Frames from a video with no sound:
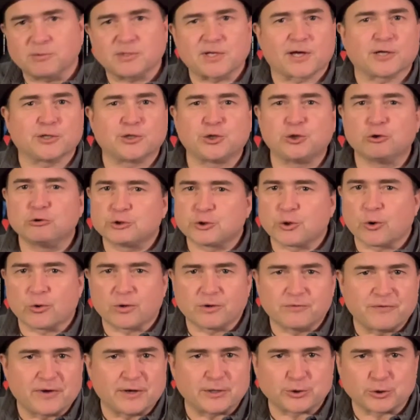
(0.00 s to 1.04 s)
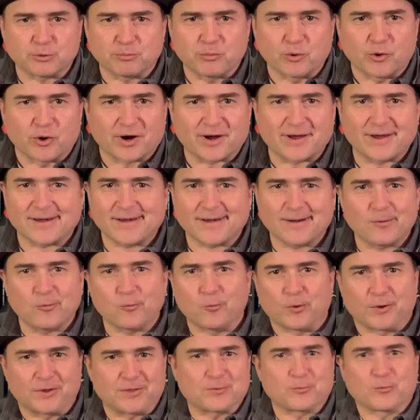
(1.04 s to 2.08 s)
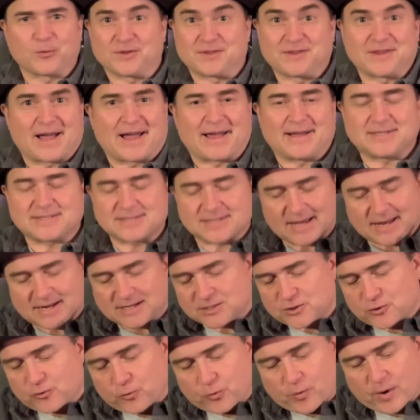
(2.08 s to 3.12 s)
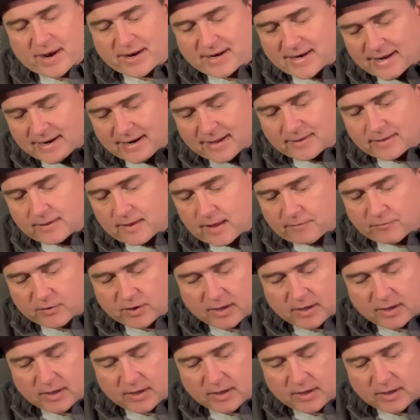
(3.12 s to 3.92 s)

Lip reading: like a choose-your-own-adventure book with dice, and it's great, and I love it.